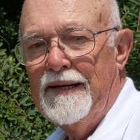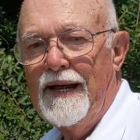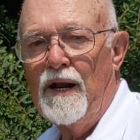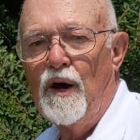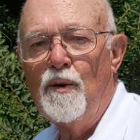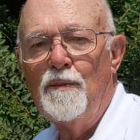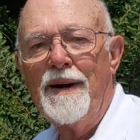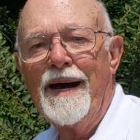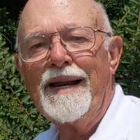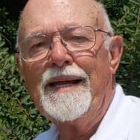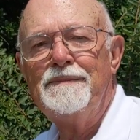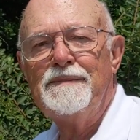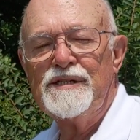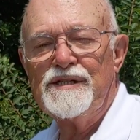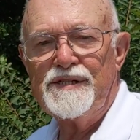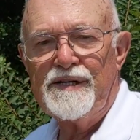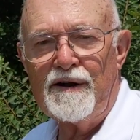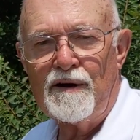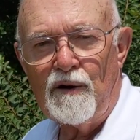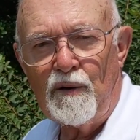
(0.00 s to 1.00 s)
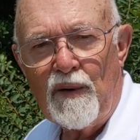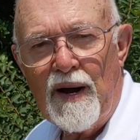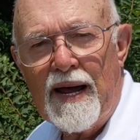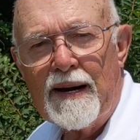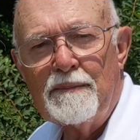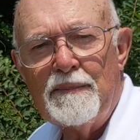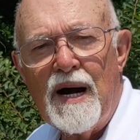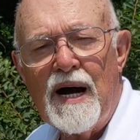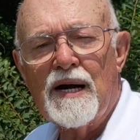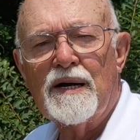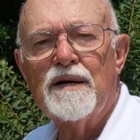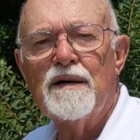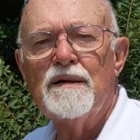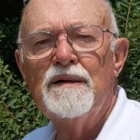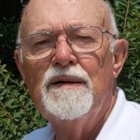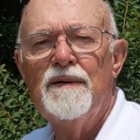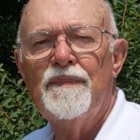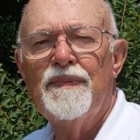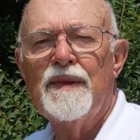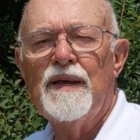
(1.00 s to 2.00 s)
Hello, my name is Darrell
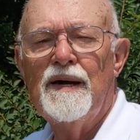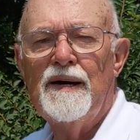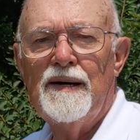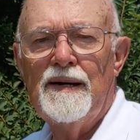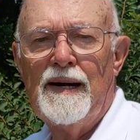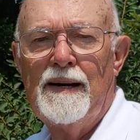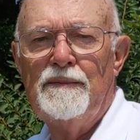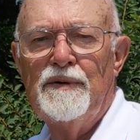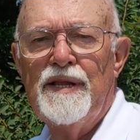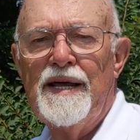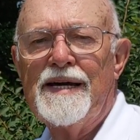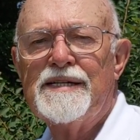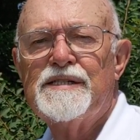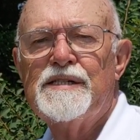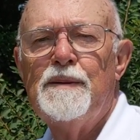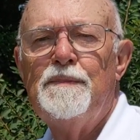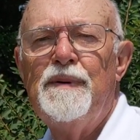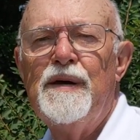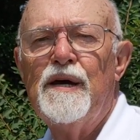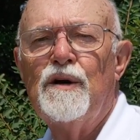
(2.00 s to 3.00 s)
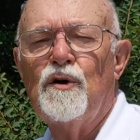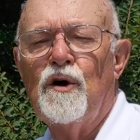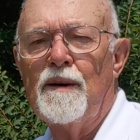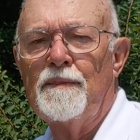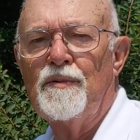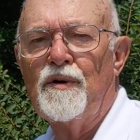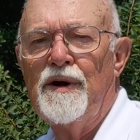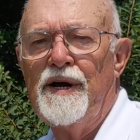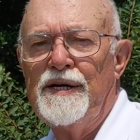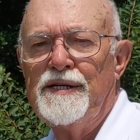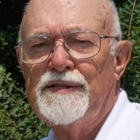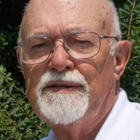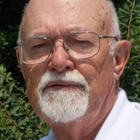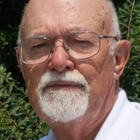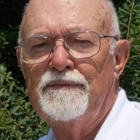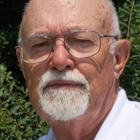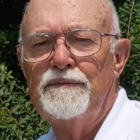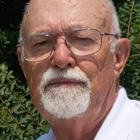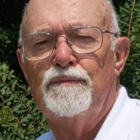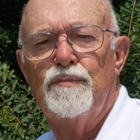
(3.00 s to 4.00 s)
Rademacher. I'm with XCP Corporation,
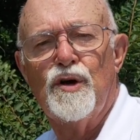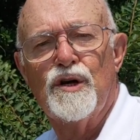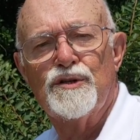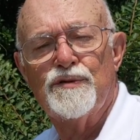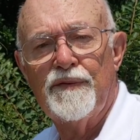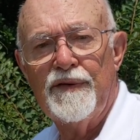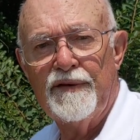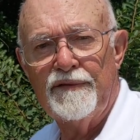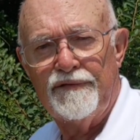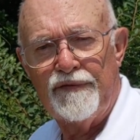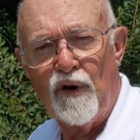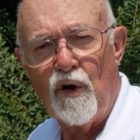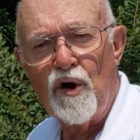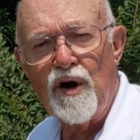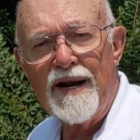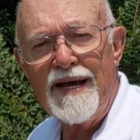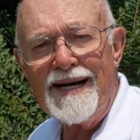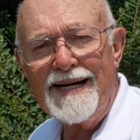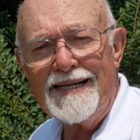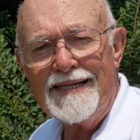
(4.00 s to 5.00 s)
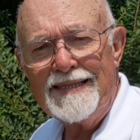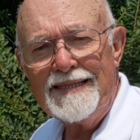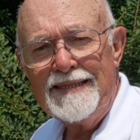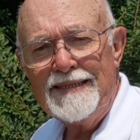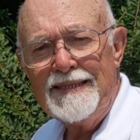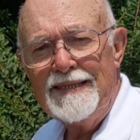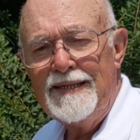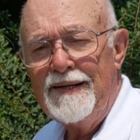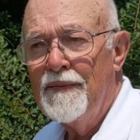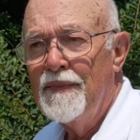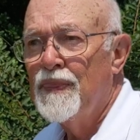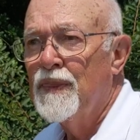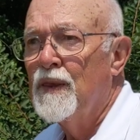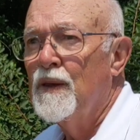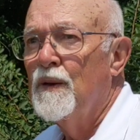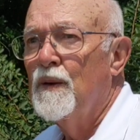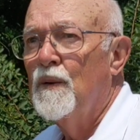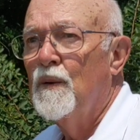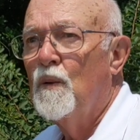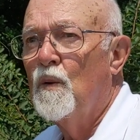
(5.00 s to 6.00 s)
Brooksville, Florida.
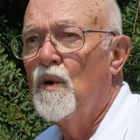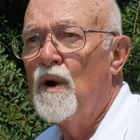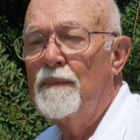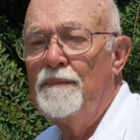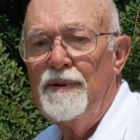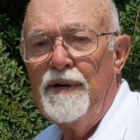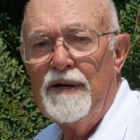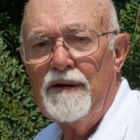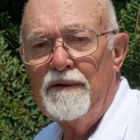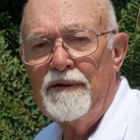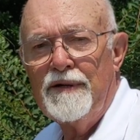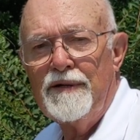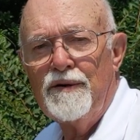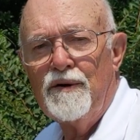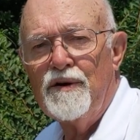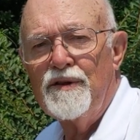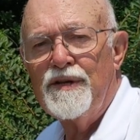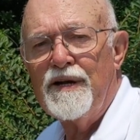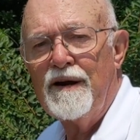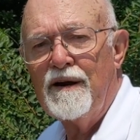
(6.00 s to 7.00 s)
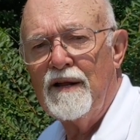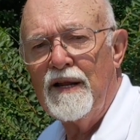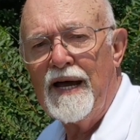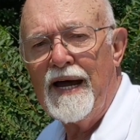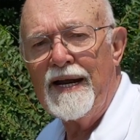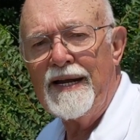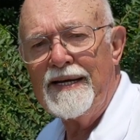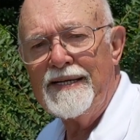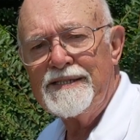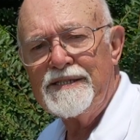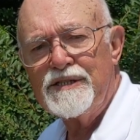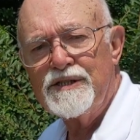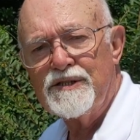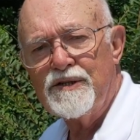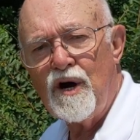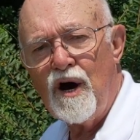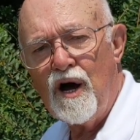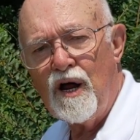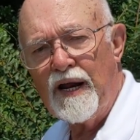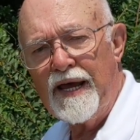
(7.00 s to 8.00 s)
We're up here in North Carolina
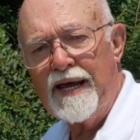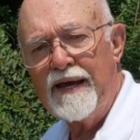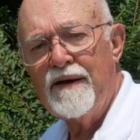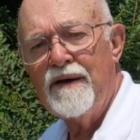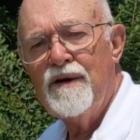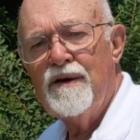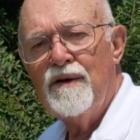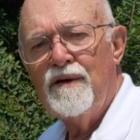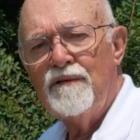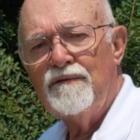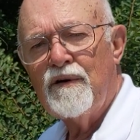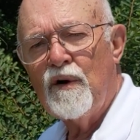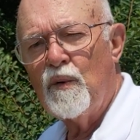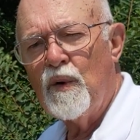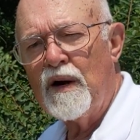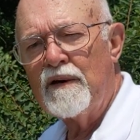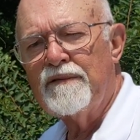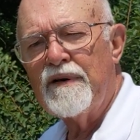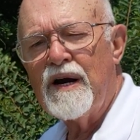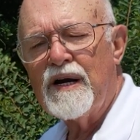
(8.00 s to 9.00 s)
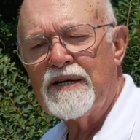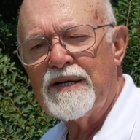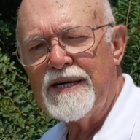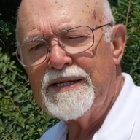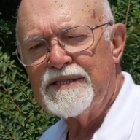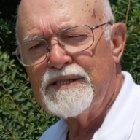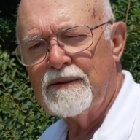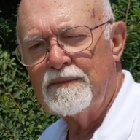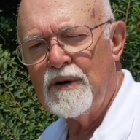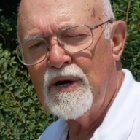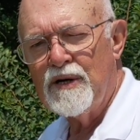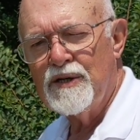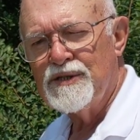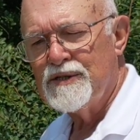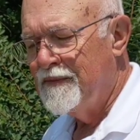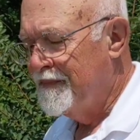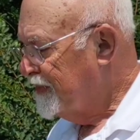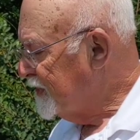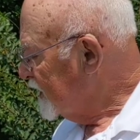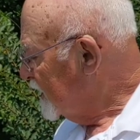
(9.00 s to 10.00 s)
installing for one of our customers
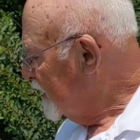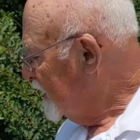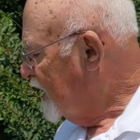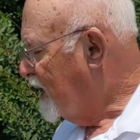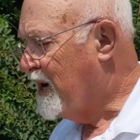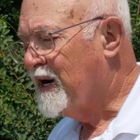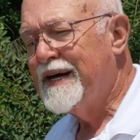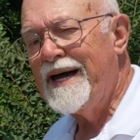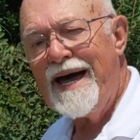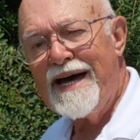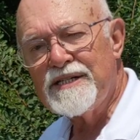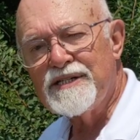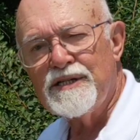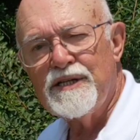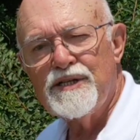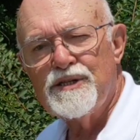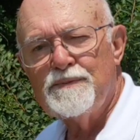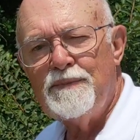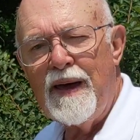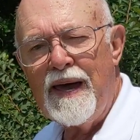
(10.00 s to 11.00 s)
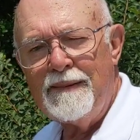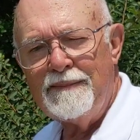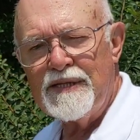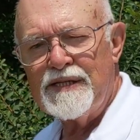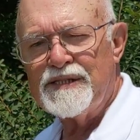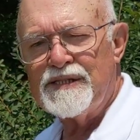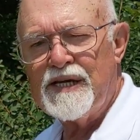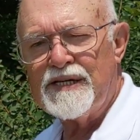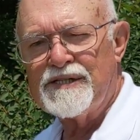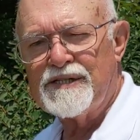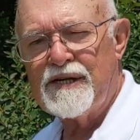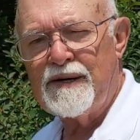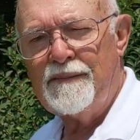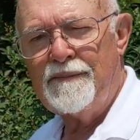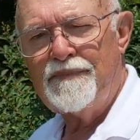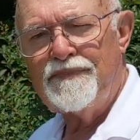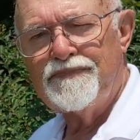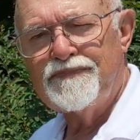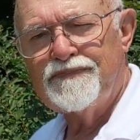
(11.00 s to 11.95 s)
our cashless payment system.